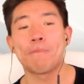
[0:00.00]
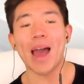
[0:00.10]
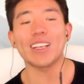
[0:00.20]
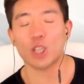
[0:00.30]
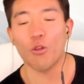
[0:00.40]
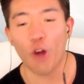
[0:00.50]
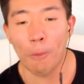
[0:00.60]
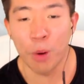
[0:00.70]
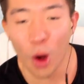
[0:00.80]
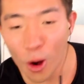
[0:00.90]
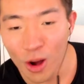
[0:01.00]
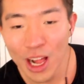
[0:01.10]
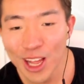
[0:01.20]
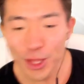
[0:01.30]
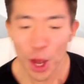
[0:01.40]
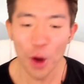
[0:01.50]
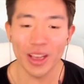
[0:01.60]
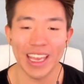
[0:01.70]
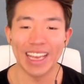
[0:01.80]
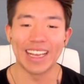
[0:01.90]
best overall pull you can